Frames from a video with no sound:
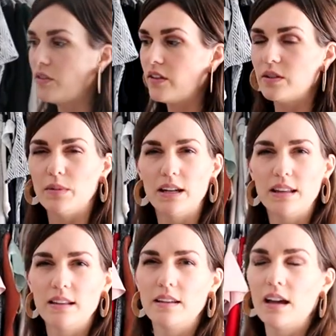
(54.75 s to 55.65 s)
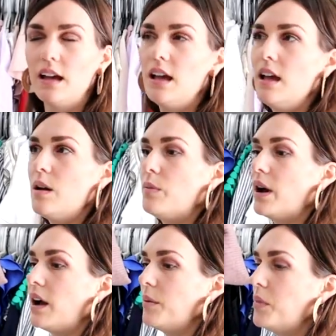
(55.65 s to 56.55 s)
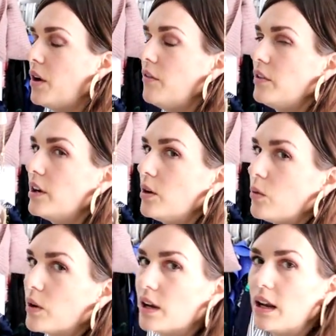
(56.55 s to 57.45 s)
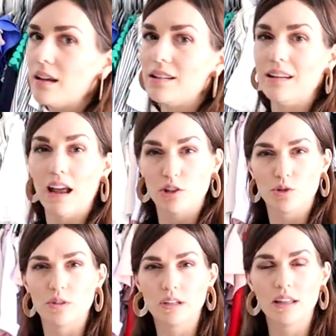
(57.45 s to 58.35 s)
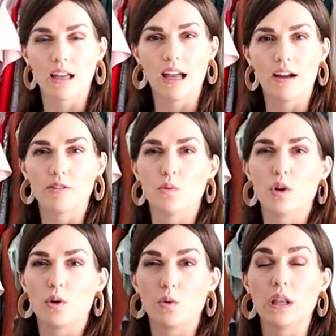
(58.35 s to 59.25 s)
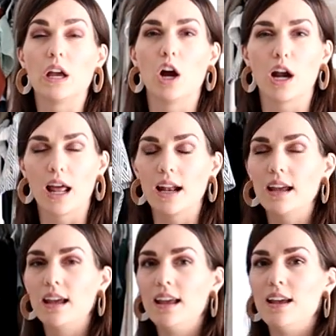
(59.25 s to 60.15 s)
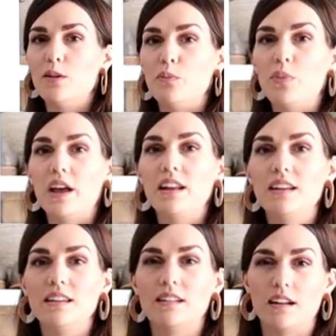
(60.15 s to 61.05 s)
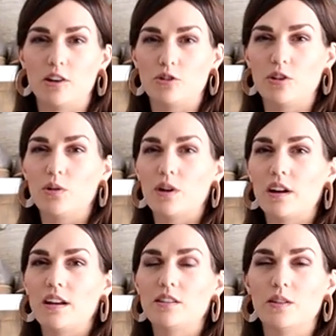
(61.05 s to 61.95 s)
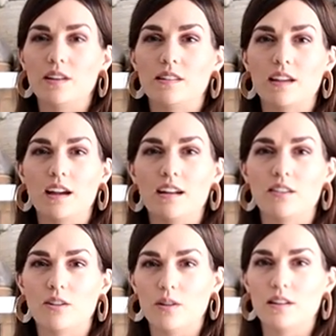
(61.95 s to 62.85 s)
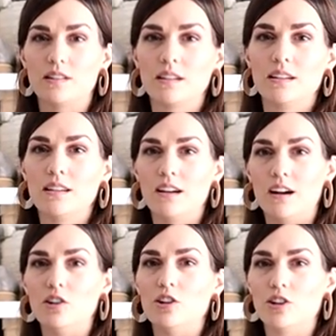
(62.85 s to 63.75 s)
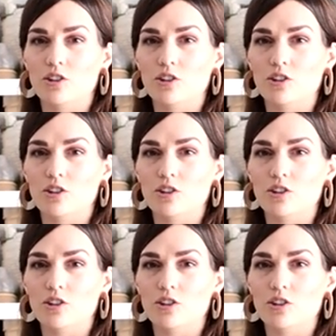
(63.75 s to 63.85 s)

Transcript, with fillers: don't know if I've admitted this yet, but I'm not very organized naturally. Like I have to work really hard at it. Ben is naturally organized, so his site is always under